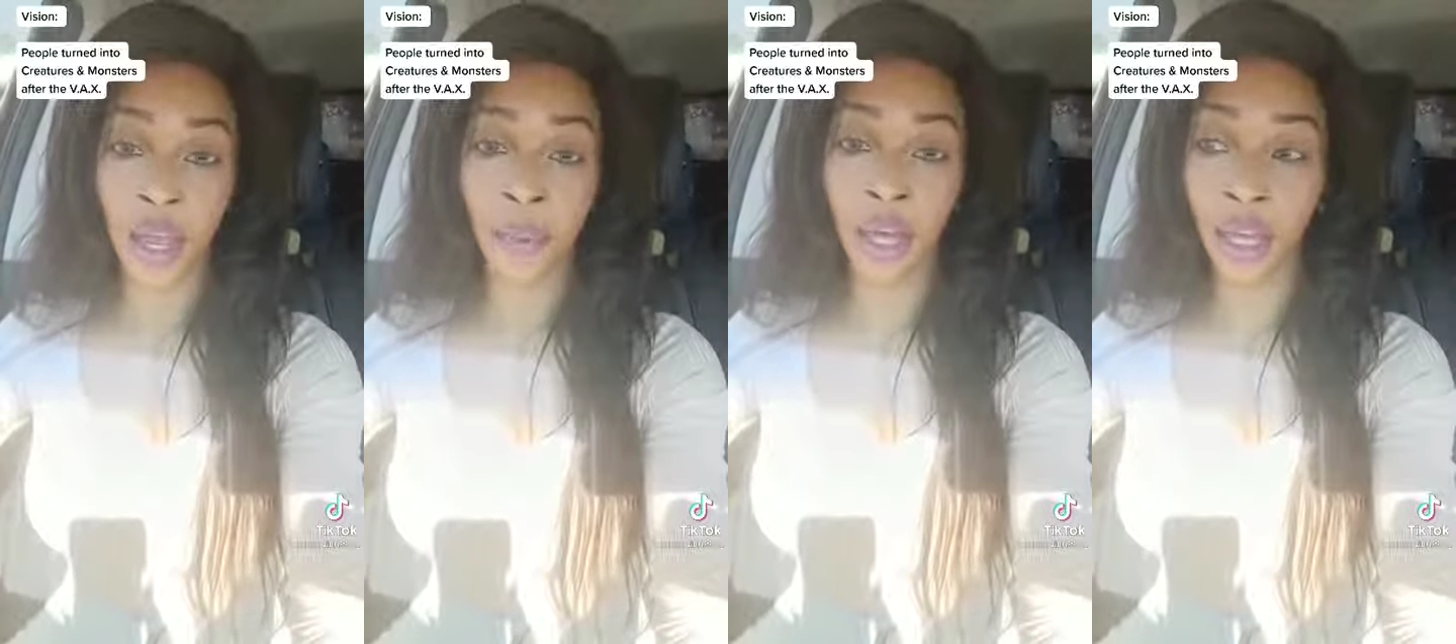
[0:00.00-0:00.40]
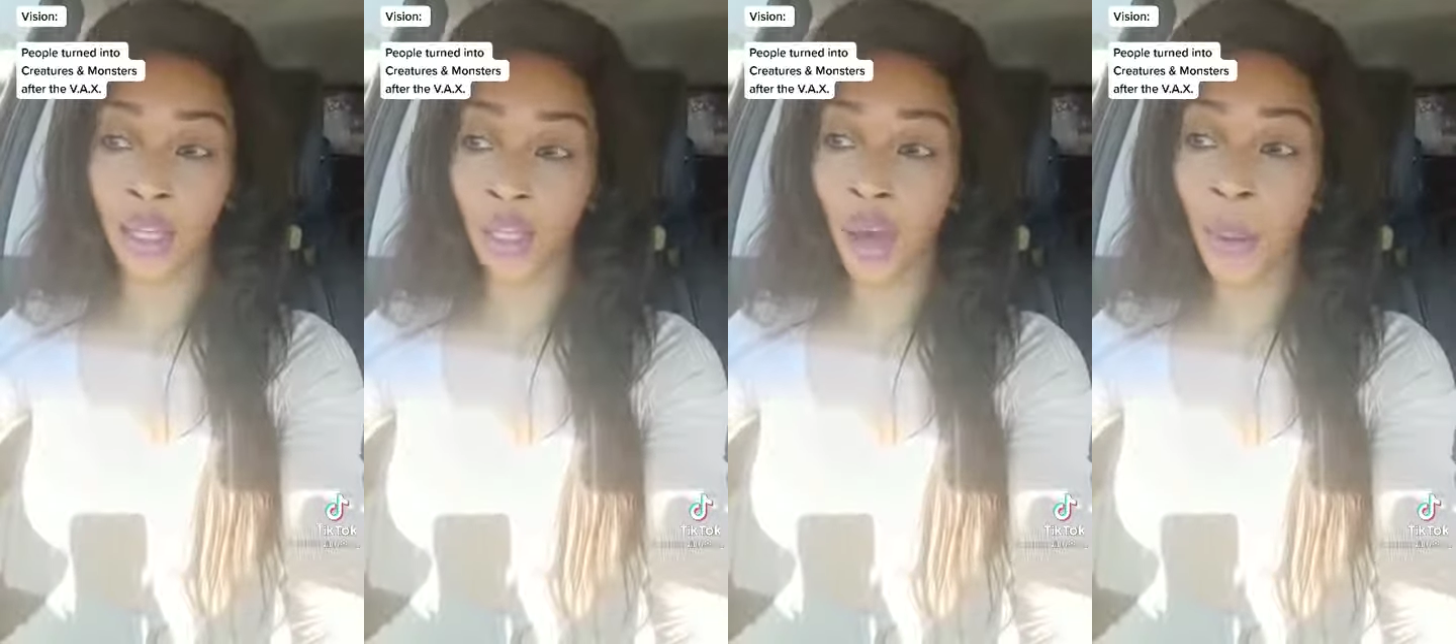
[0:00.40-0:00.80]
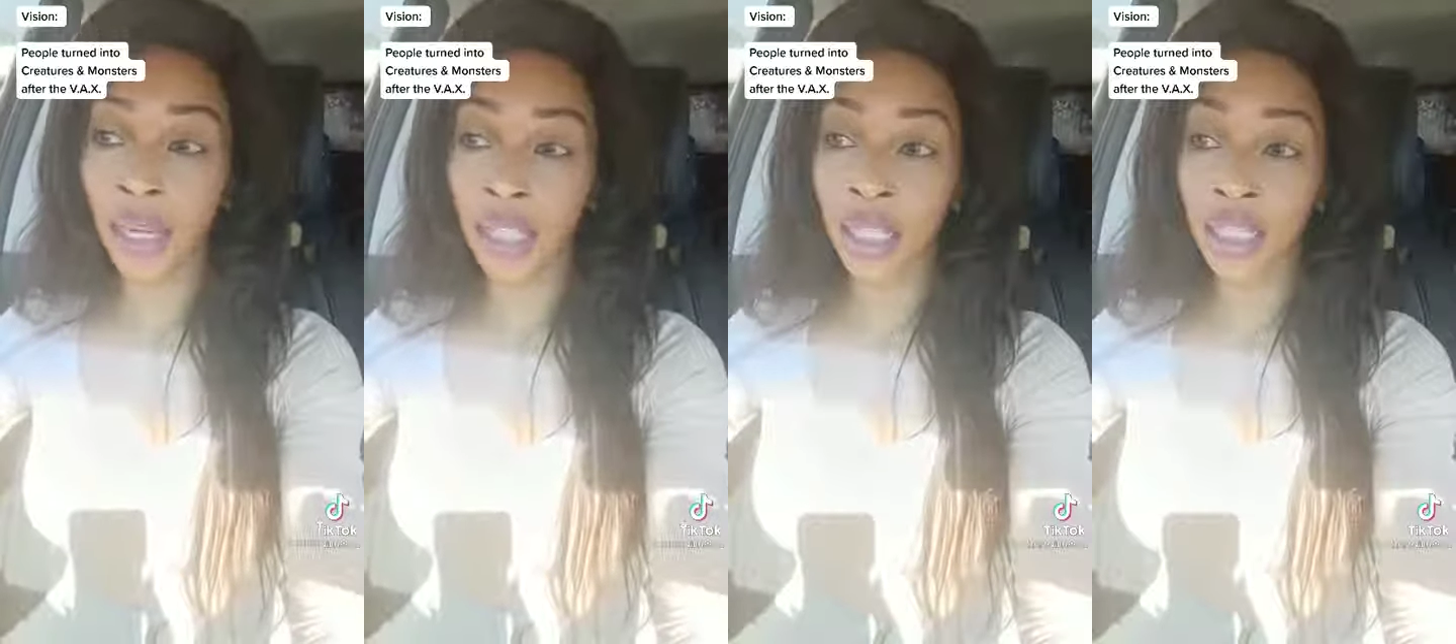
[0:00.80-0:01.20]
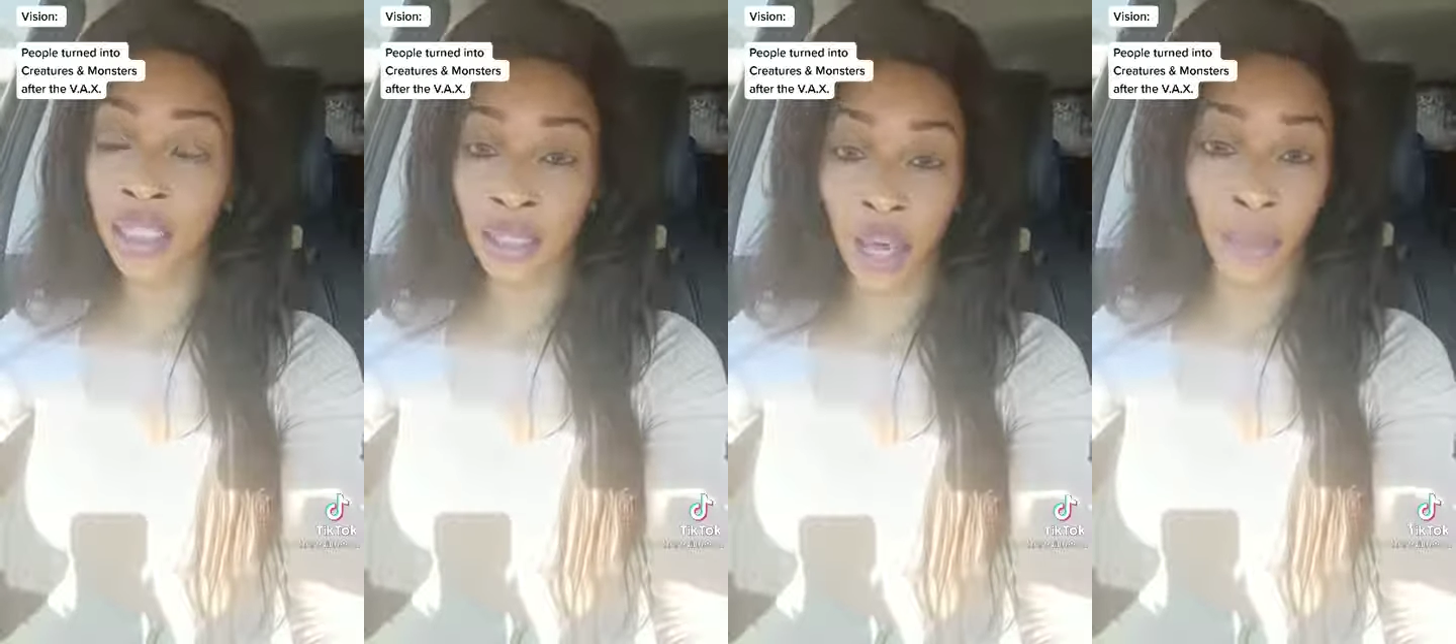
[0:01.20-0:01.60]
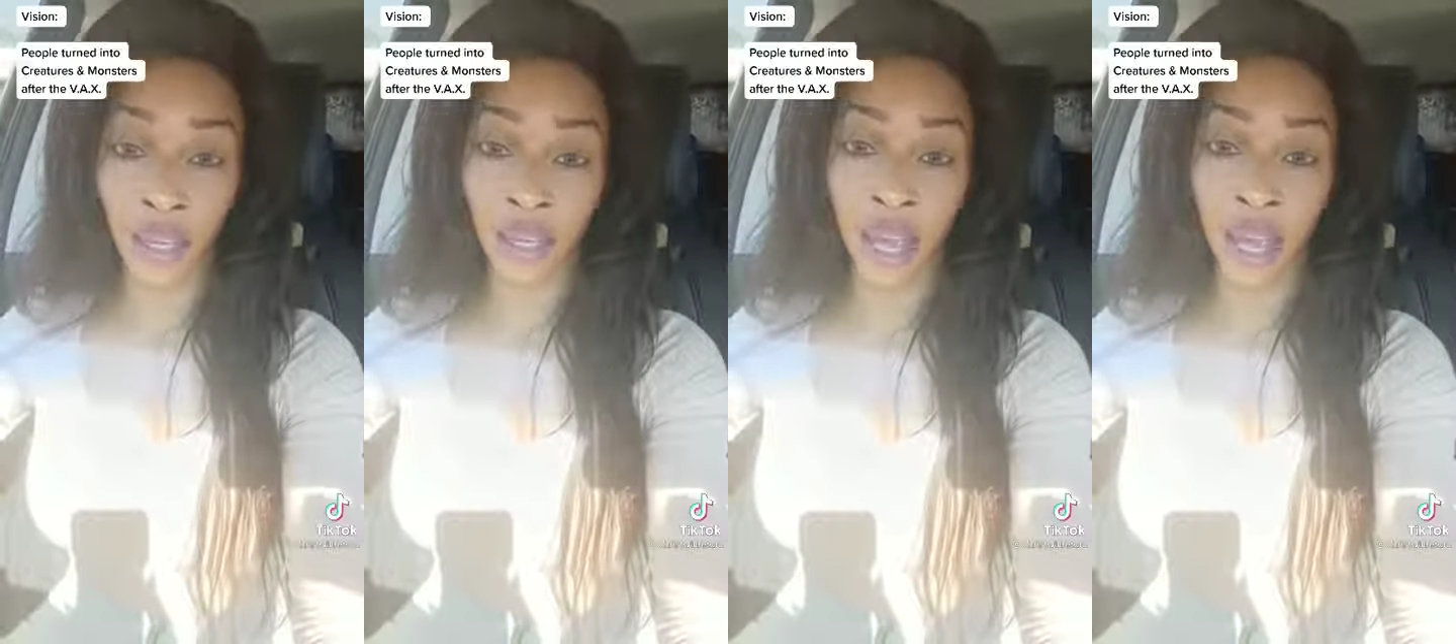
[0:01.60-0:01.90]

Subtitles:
but nobody could stop it.